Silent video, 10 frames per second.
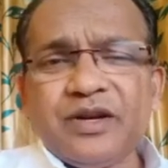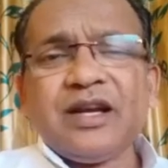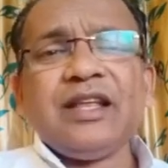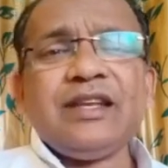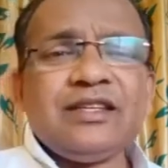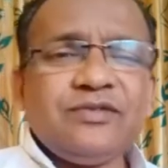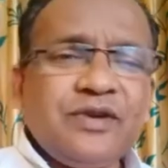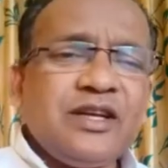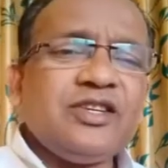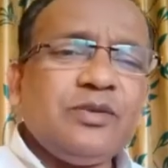friendliness,
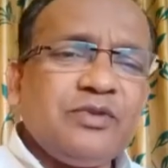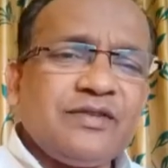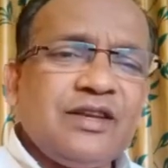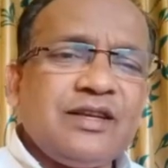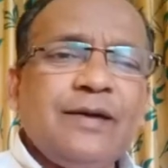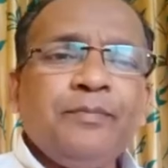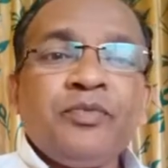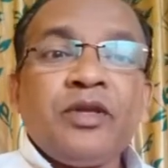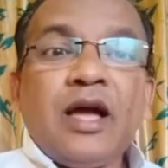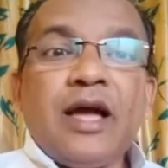friendship, etc.
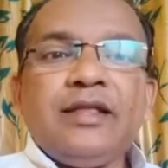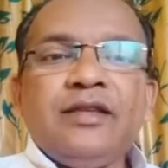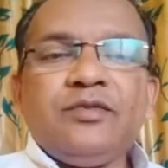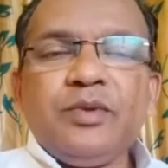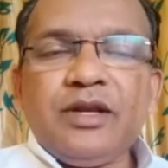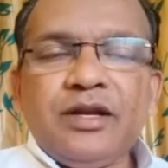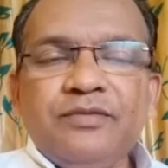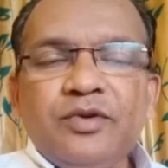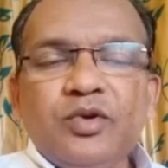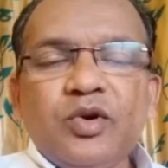And this period,
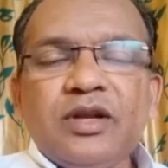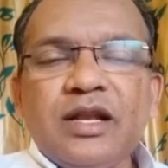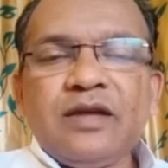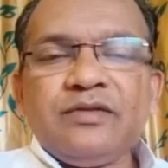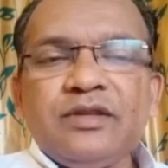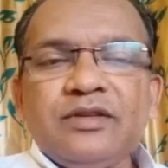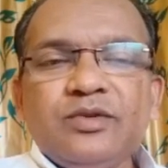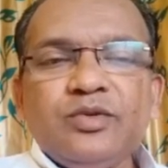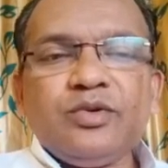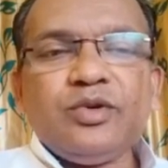if you don't allow this
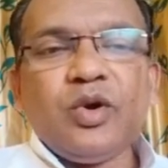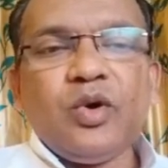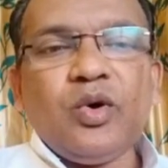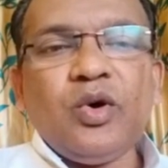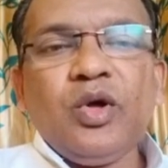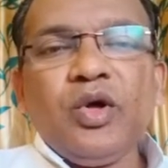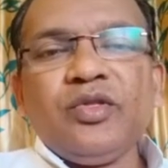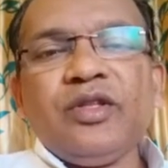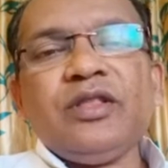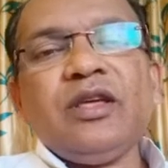to grow,
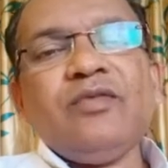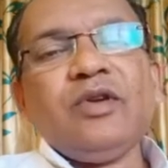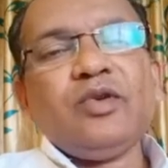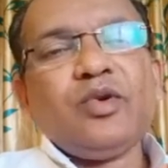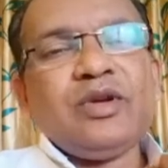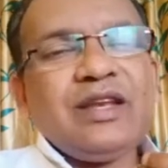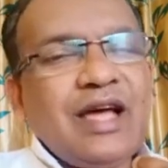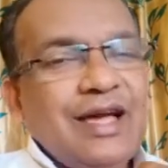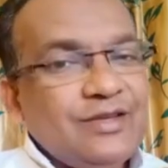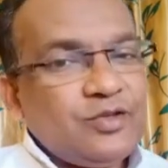then they will grow
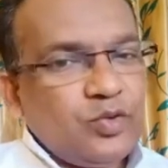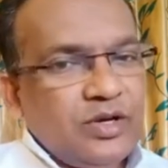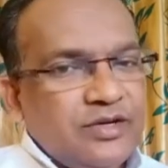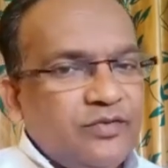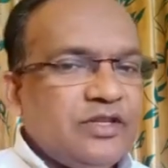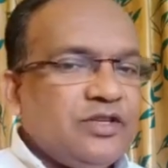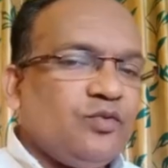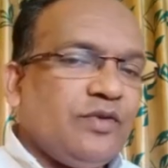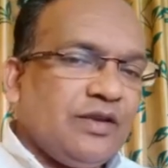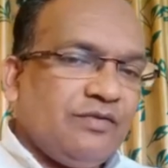in isolation, which is
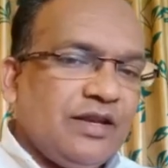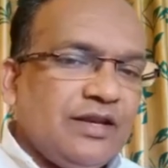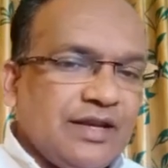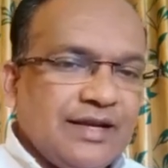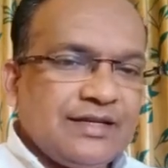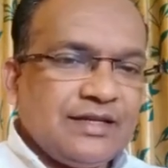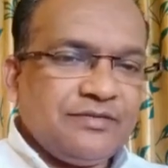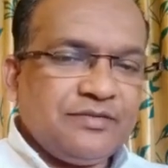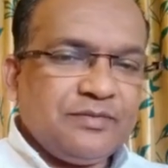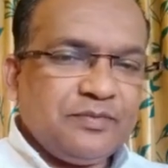very, very
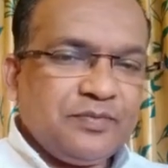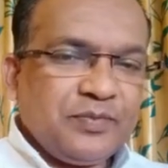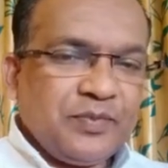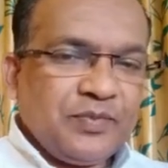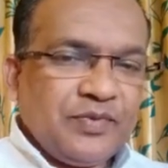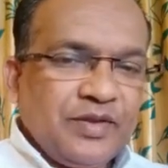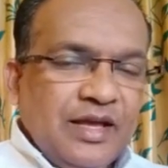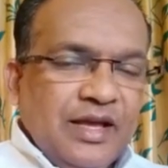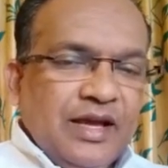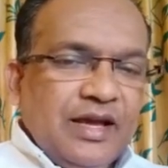negative.
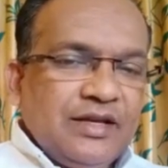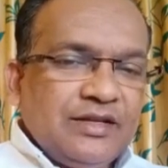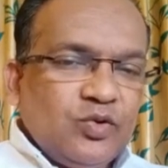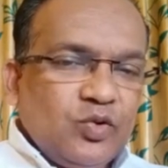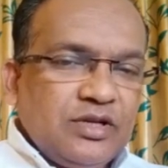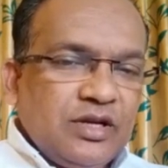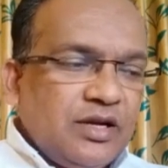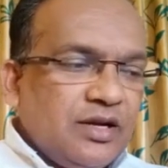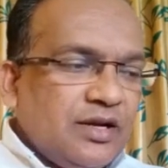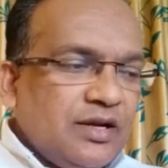
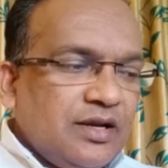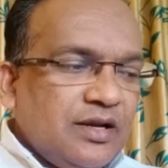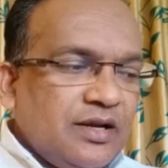Distancing,